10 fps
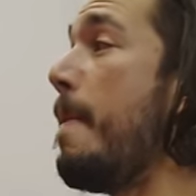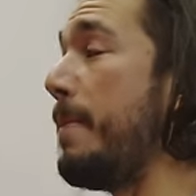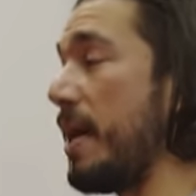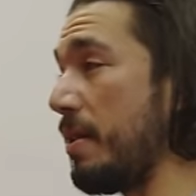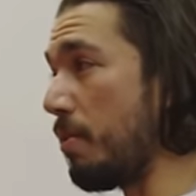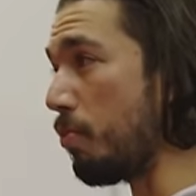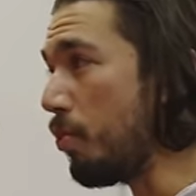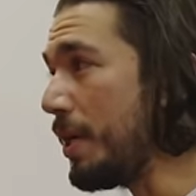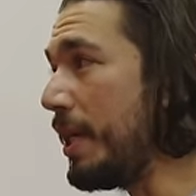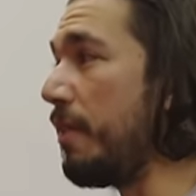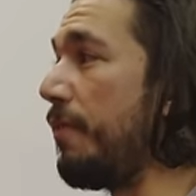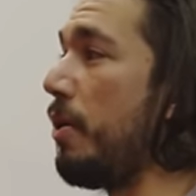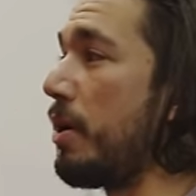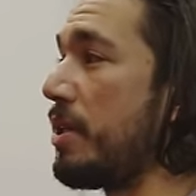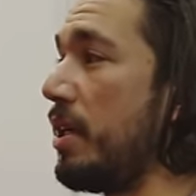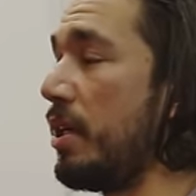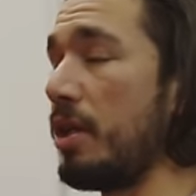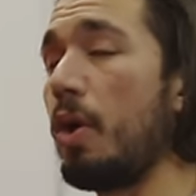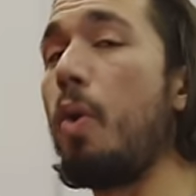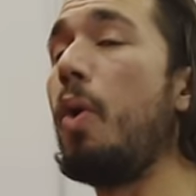but really focusing on
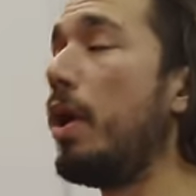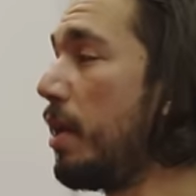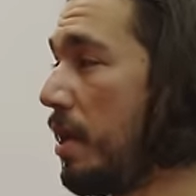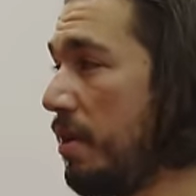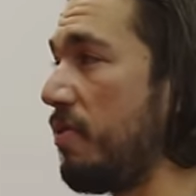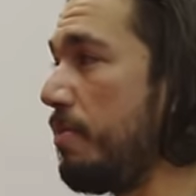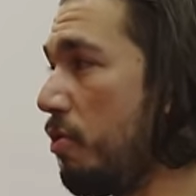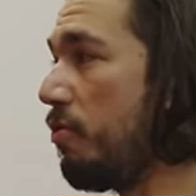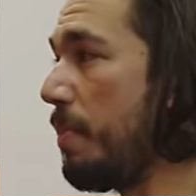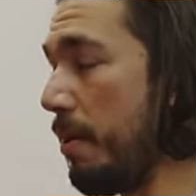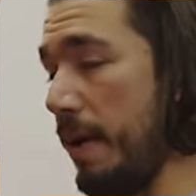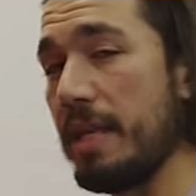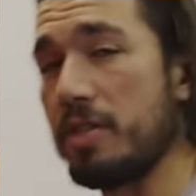the quality of the movement, right?